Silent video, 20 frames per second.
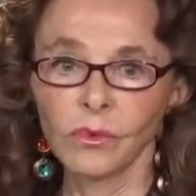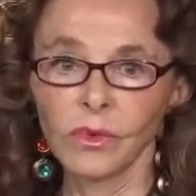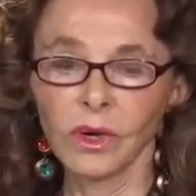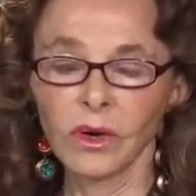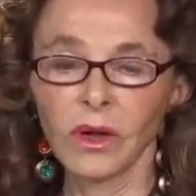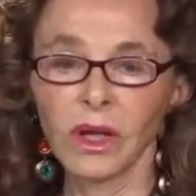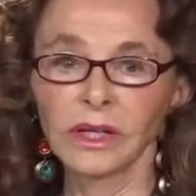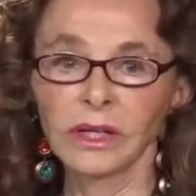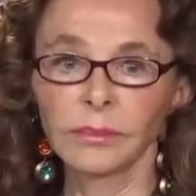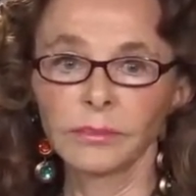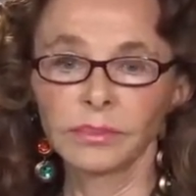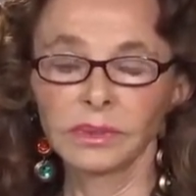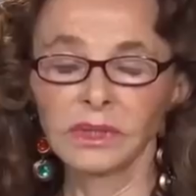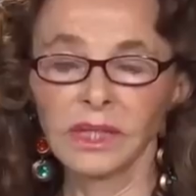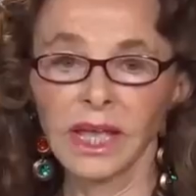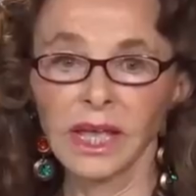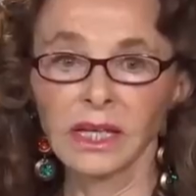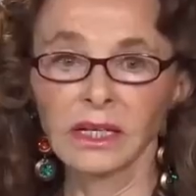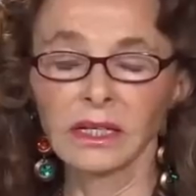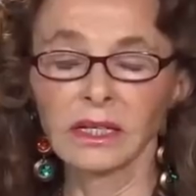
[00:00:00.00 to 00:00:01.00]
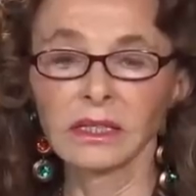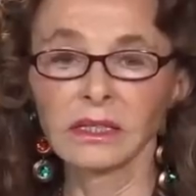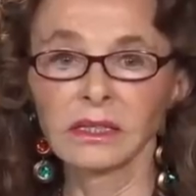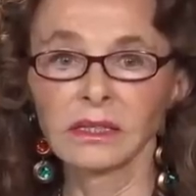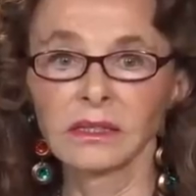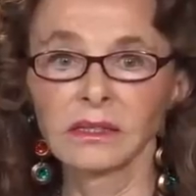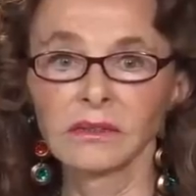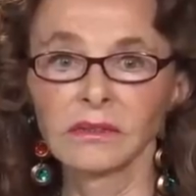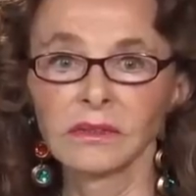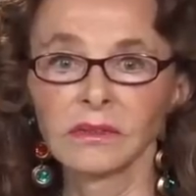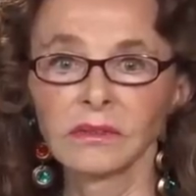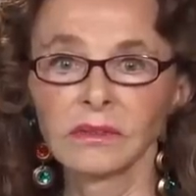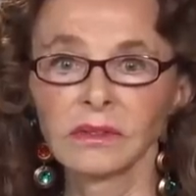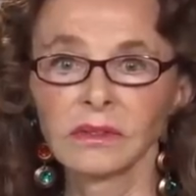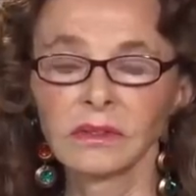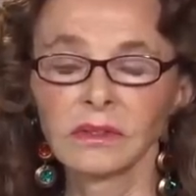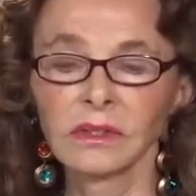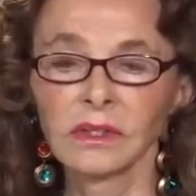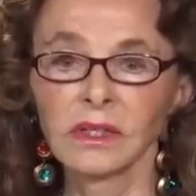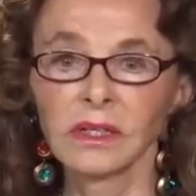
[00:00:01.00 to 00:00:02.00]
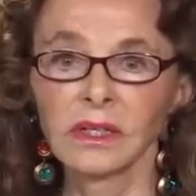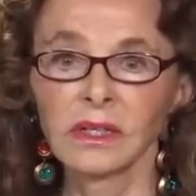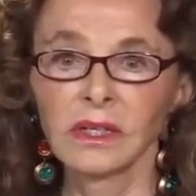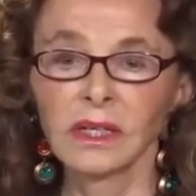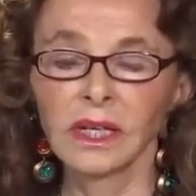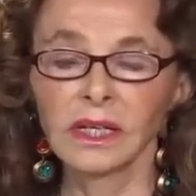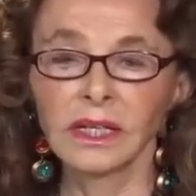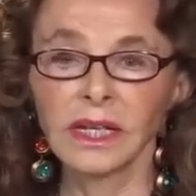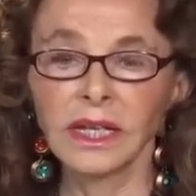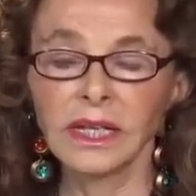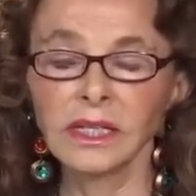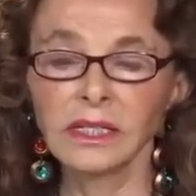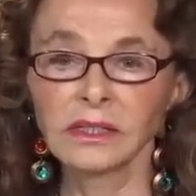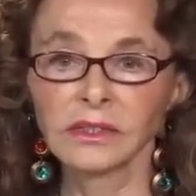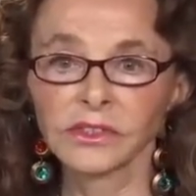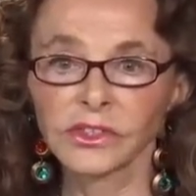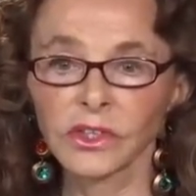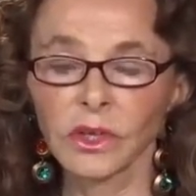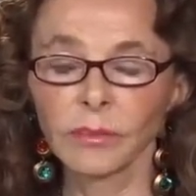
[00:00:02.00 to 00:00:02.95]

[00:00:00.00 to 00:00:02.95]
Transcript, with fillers: we're on a planet, and he and